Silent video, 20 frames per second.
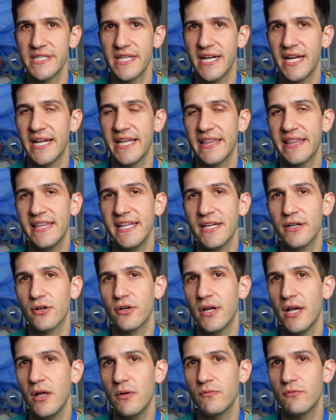that I think are
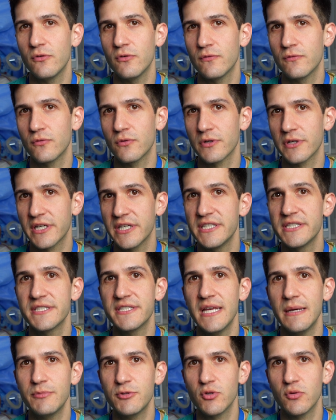helpful for
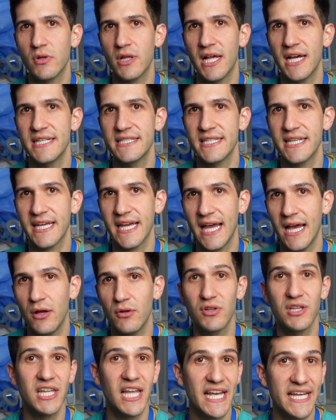conceptualizing how
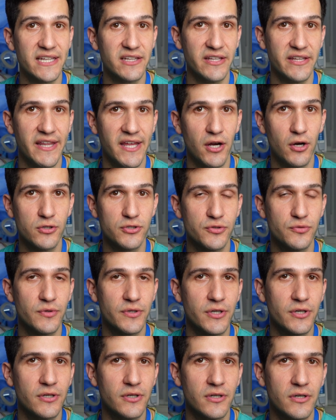likely they are to
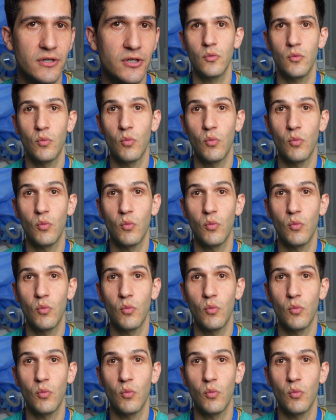occur.